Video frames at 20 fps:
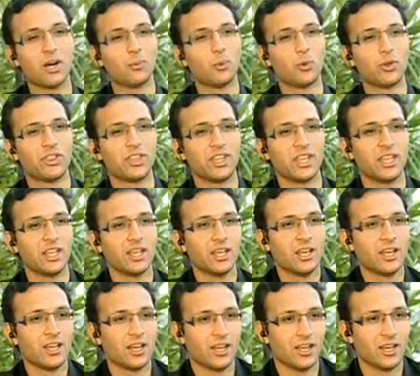up with the
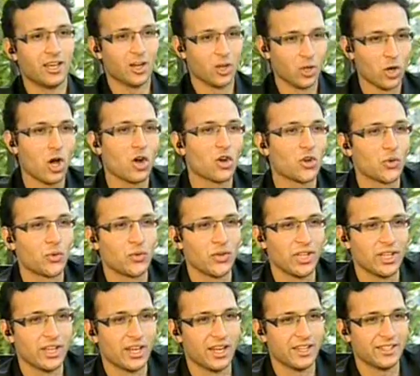
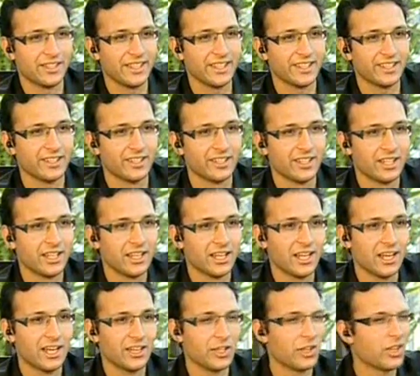holography idea,
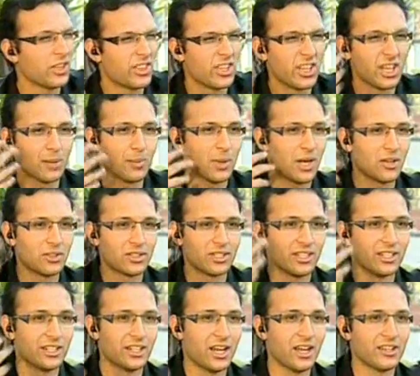did you think about
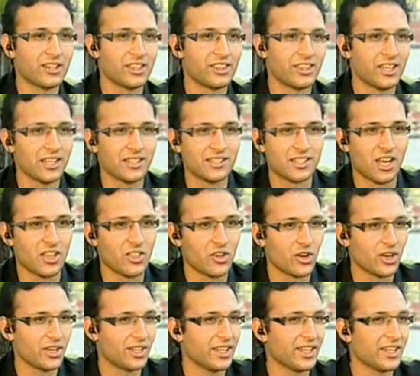other things, other
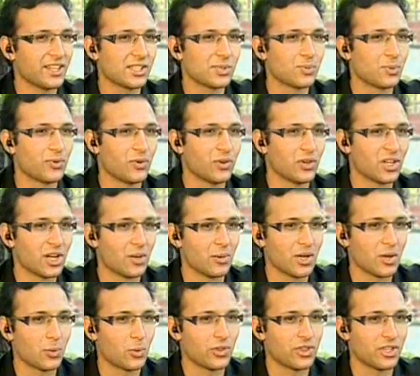ideas before
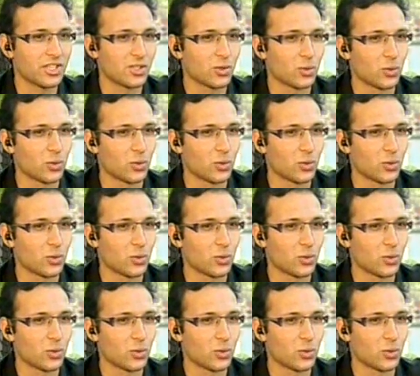coming up with this,